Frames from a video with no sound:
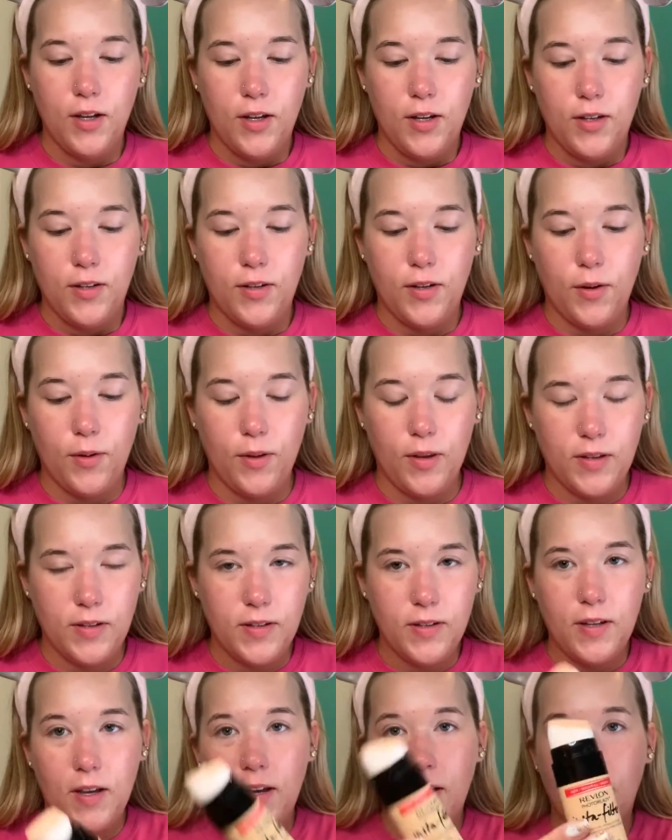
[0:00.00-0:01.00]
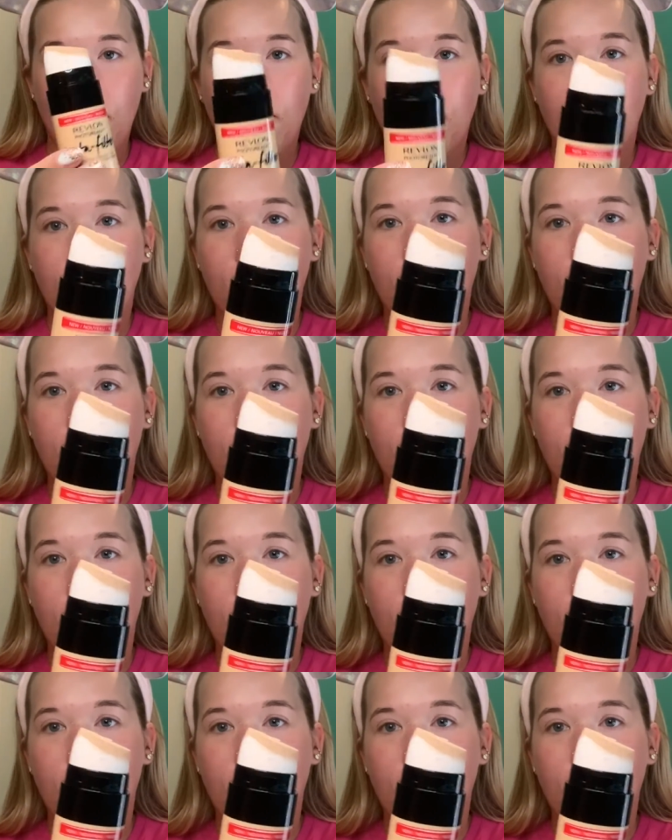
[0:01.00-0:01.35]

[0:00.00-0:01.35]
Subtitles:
So this is how